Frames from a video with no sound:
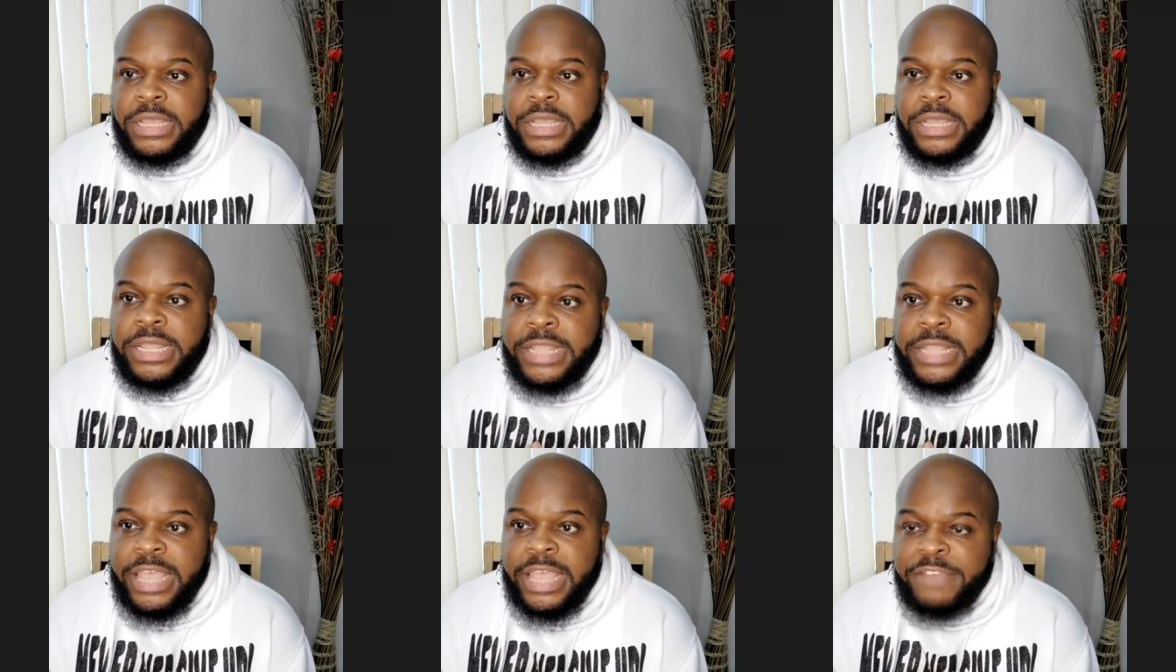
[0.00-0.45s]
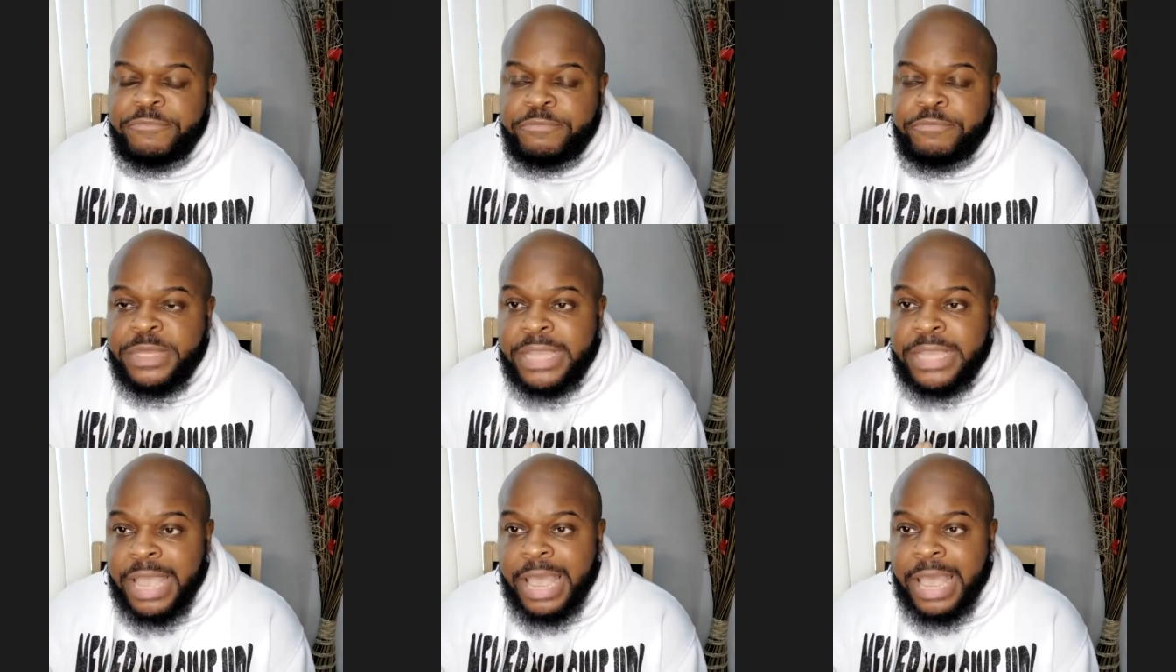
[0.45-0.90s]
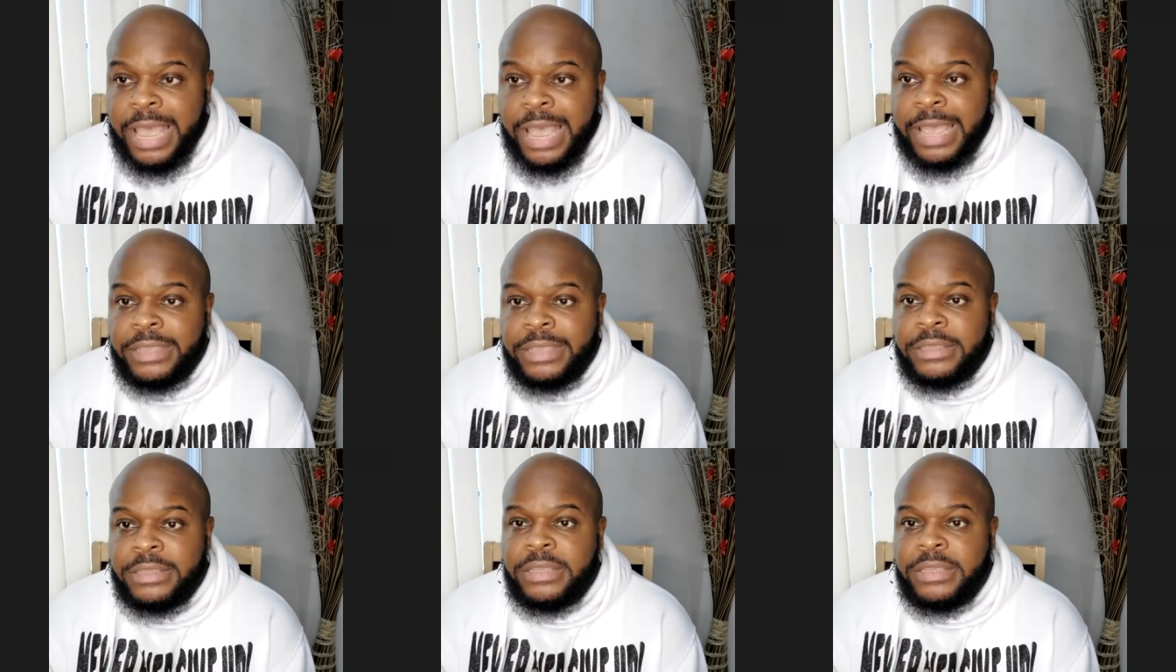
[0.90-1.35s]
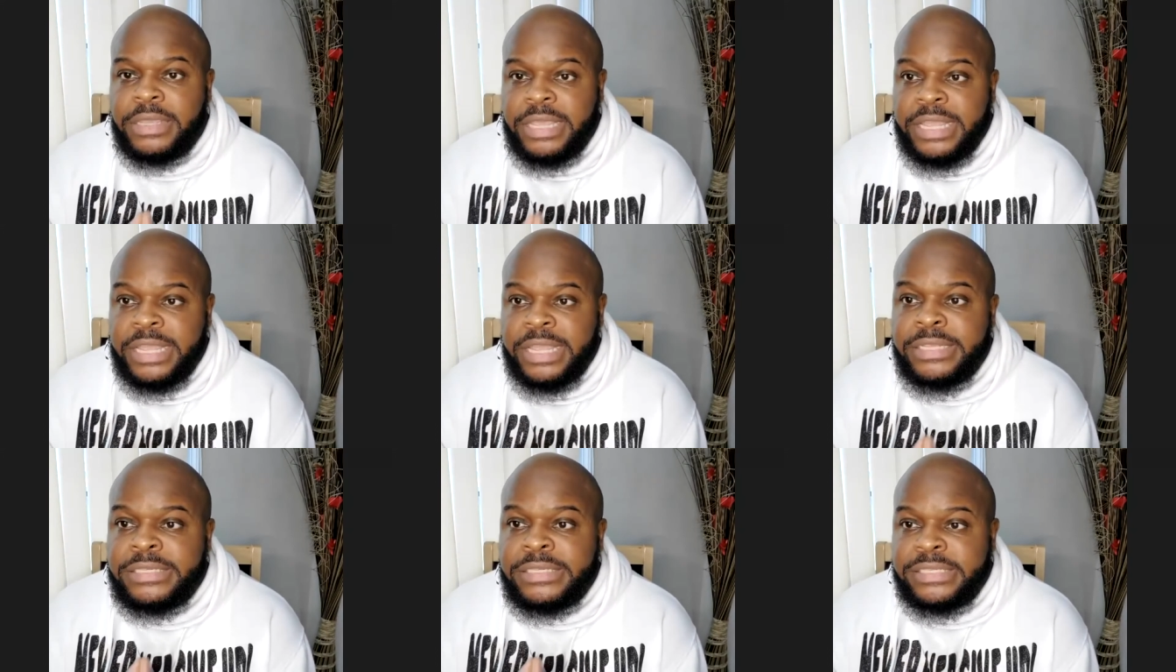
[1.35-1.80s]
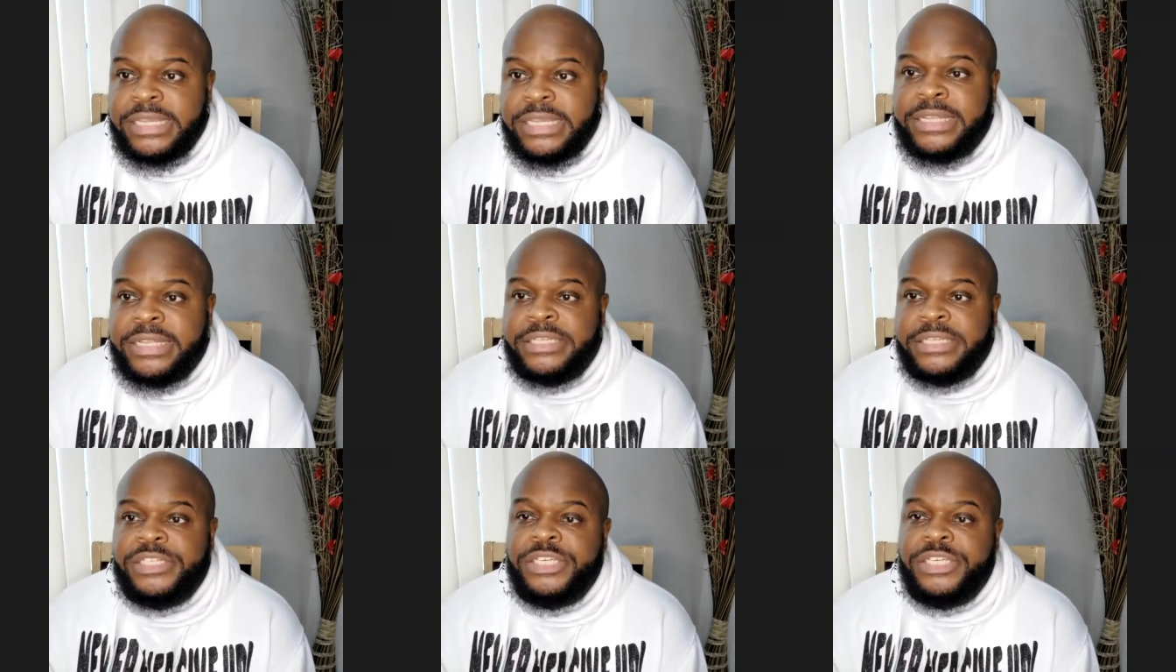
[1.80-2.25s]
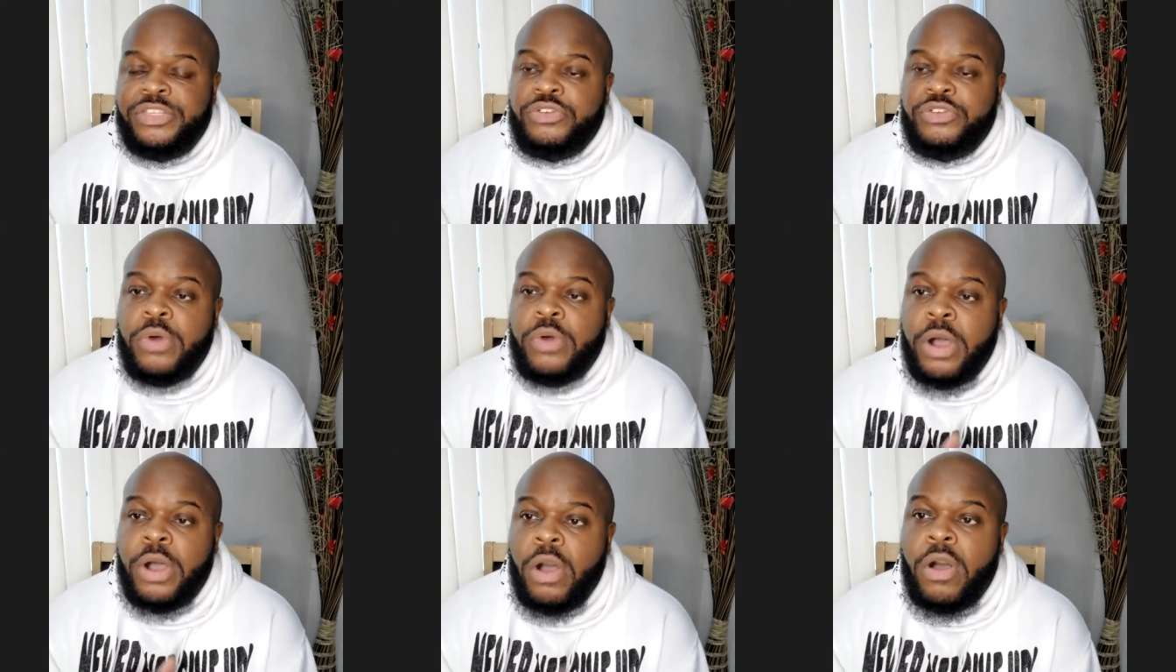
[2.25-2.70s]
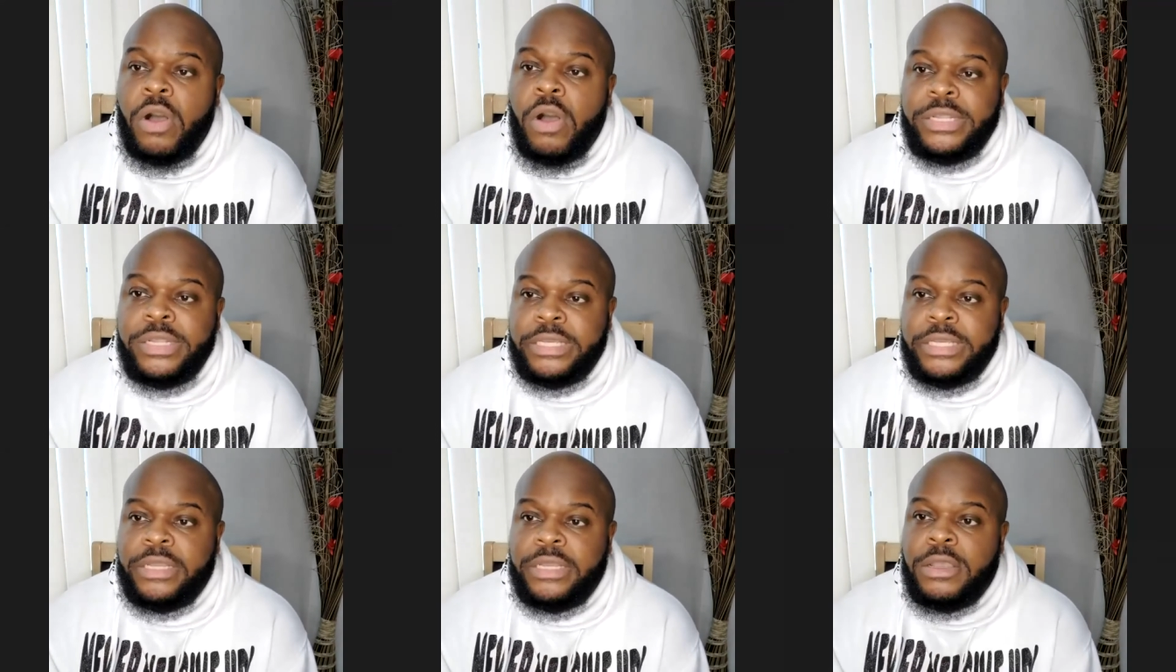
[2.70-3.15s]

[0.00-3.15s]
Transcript: and the FBI in the city should do an audit